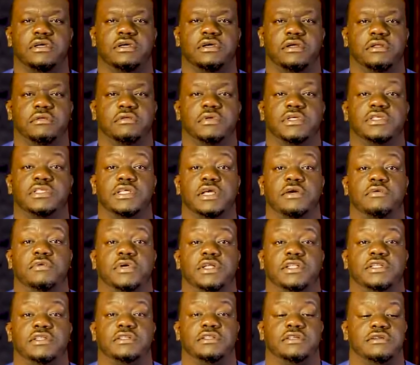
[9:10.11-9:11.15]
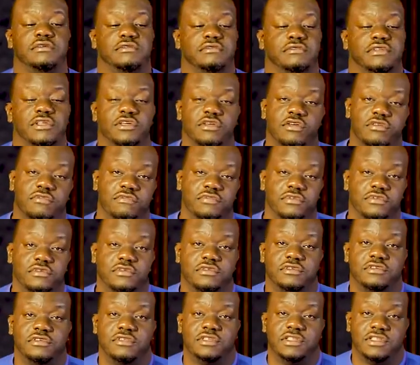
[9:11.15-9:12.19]
And it's their wedding now. The
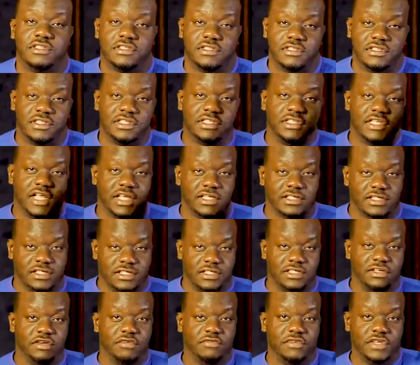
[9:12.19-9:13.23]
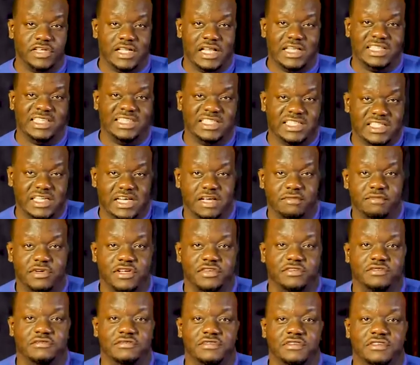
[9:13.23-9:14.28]
governor is the, that's, the governor is like the chairman
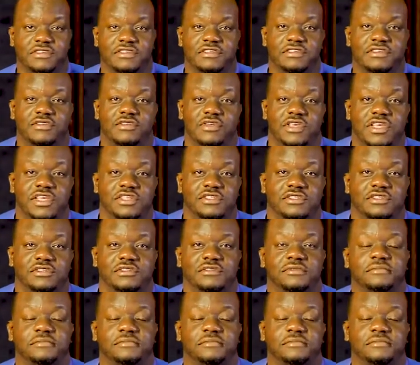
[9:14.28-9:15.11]
of the occasion.